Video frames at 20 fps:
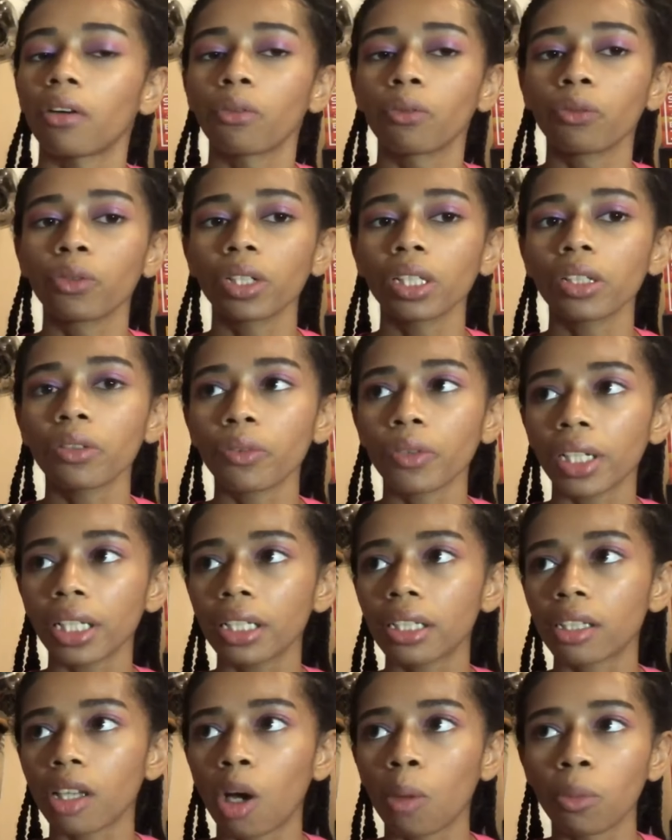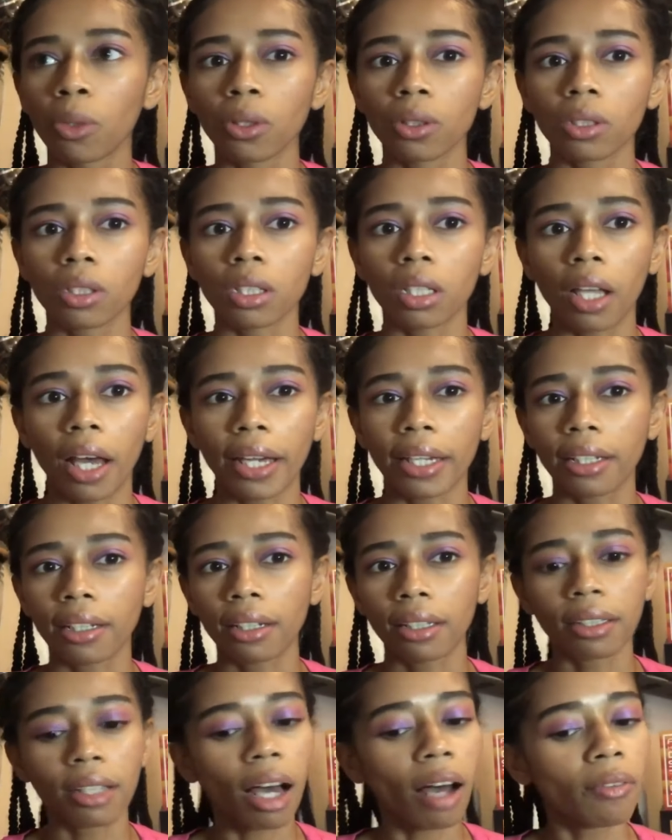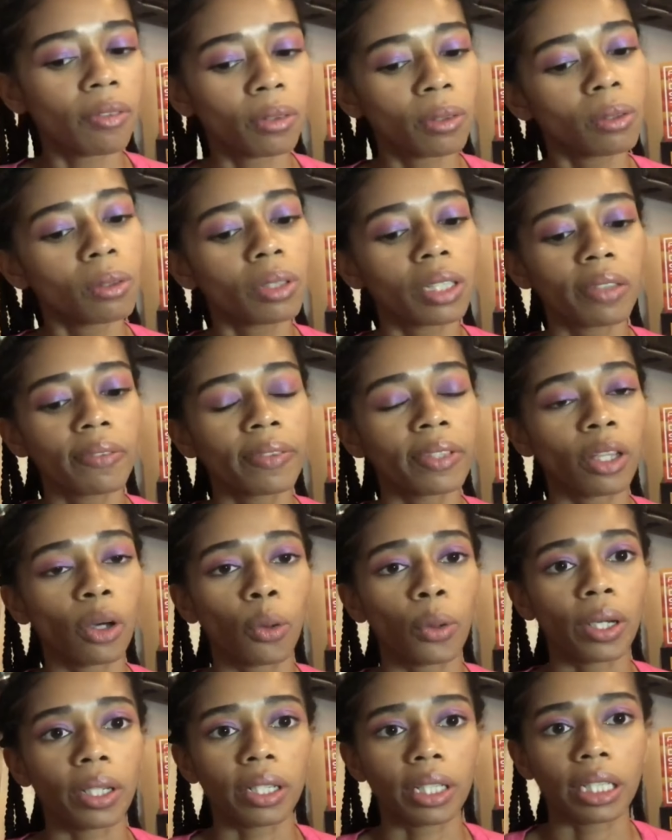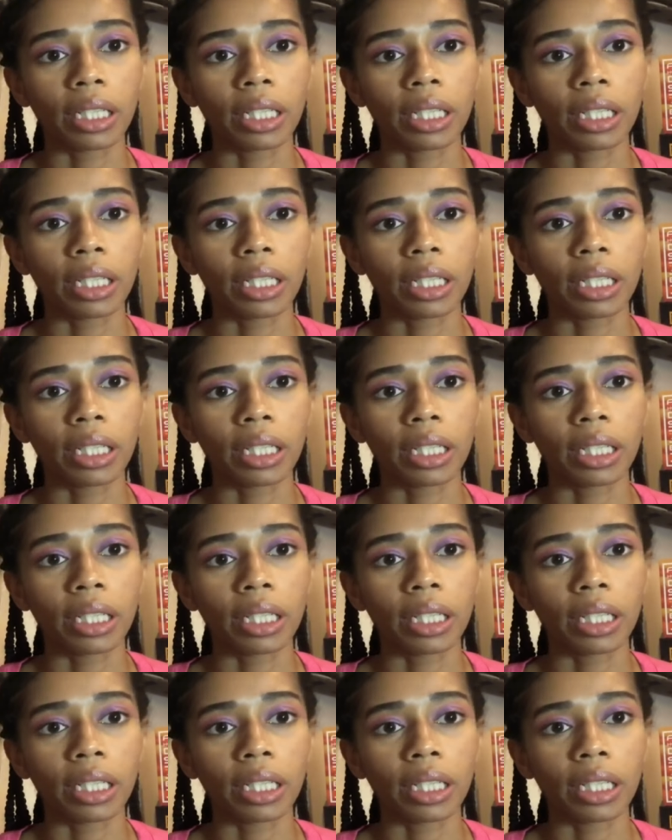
really reads almost like a novel, even though it